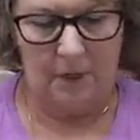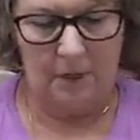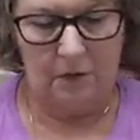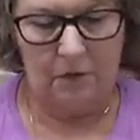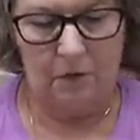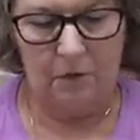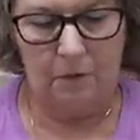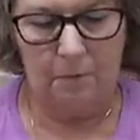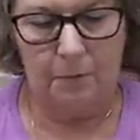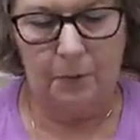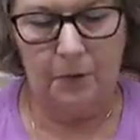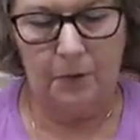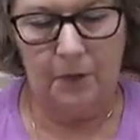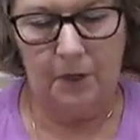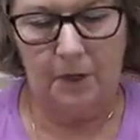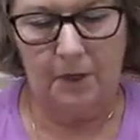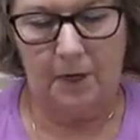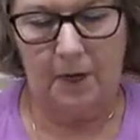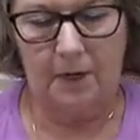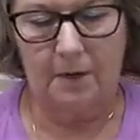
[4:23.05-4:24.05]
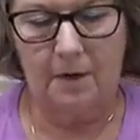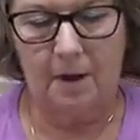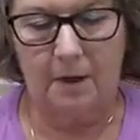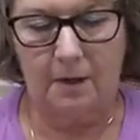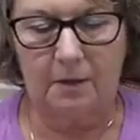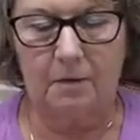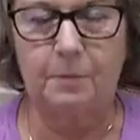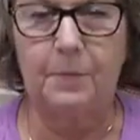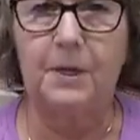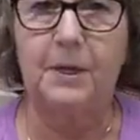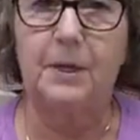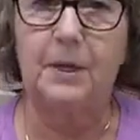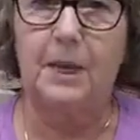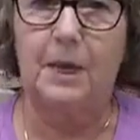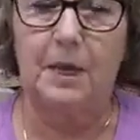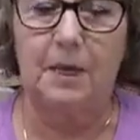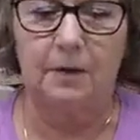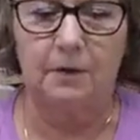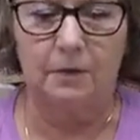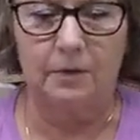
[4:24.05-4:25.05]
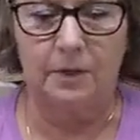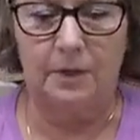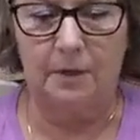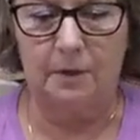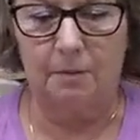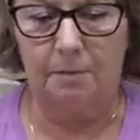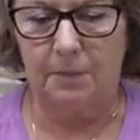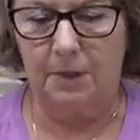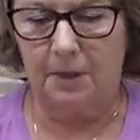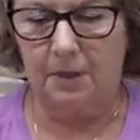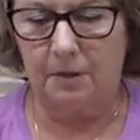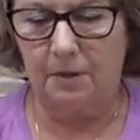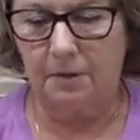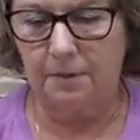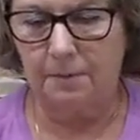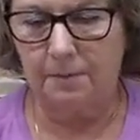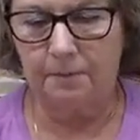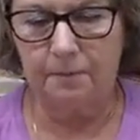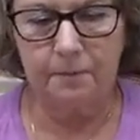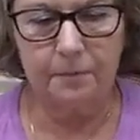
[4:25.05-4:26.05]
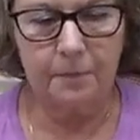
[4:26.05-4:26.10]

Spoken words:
You could put a nice big candle in the middle.